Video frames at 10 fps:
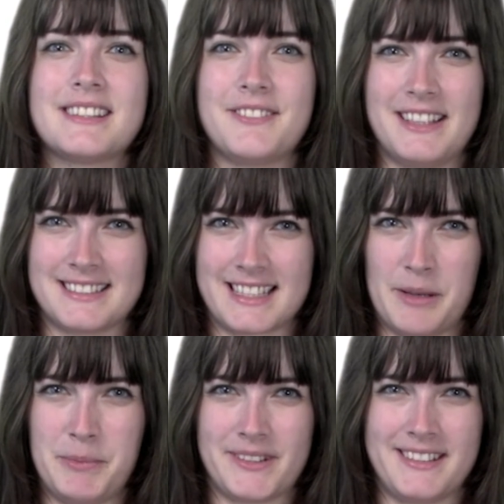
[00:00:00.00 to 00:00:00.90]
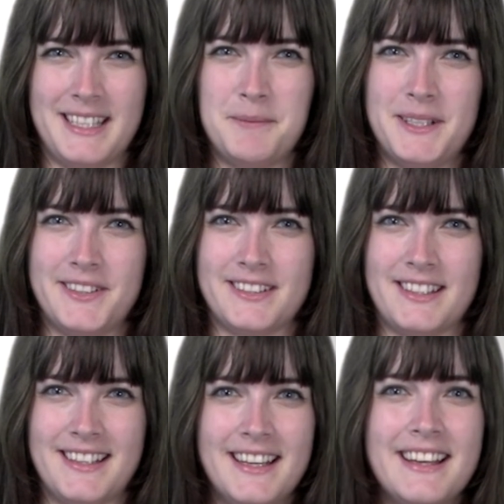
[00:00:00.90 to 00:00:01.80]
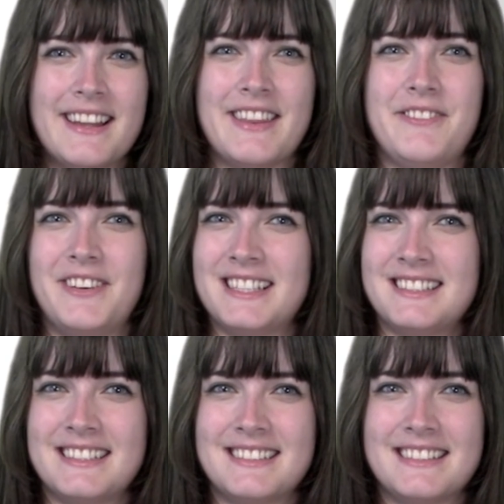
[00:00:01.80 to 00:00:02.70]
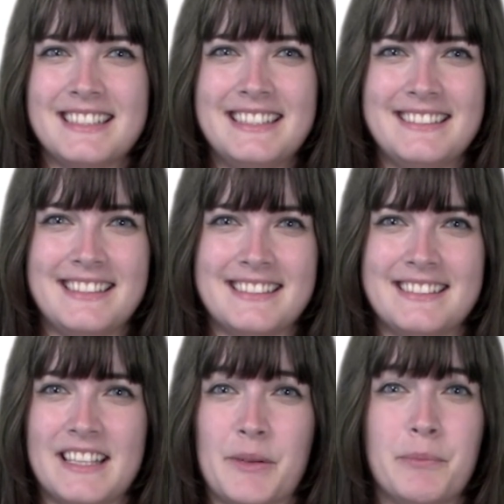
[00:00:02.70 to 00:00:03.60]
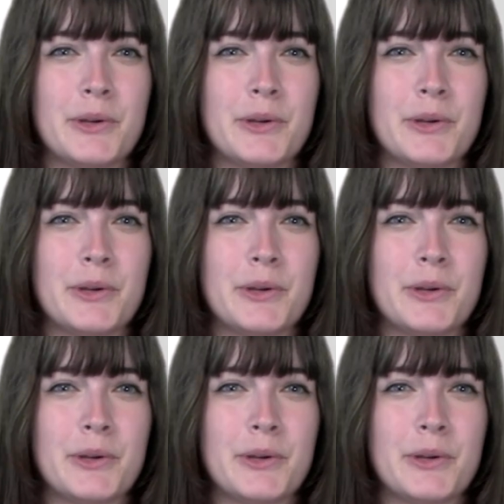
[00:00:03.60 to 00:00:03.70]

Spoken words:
Svenska på 3 minuter. The fastest, easiest and